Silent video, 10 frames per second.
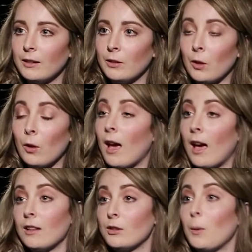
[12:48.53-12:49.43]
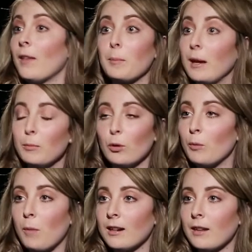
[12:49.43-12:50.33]
you know, to other people
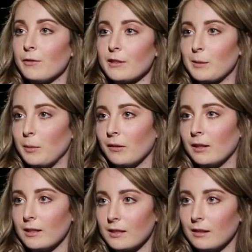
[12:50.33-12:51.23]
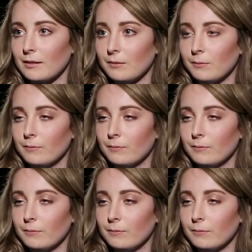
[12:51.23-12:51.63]
who might never experience it?